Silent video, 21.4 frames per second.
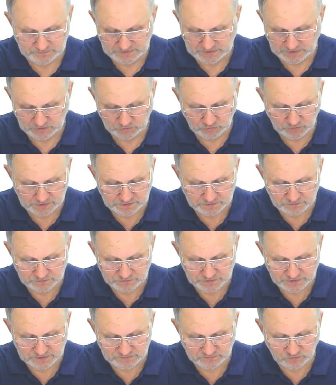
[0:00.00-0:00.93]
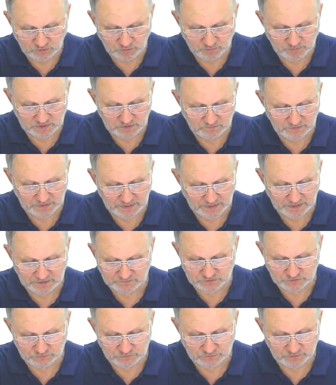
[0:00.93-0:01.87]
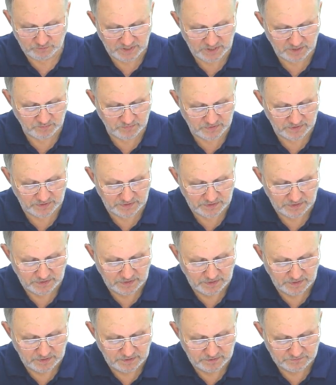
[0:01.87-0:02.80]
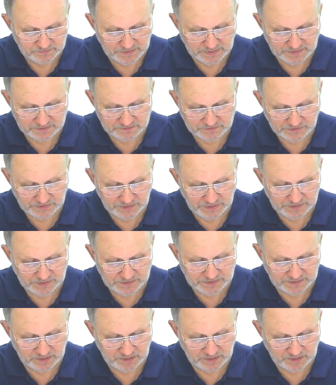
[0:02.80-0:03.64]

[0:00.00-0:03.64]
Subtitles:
according to this formula, we have to remember that the heat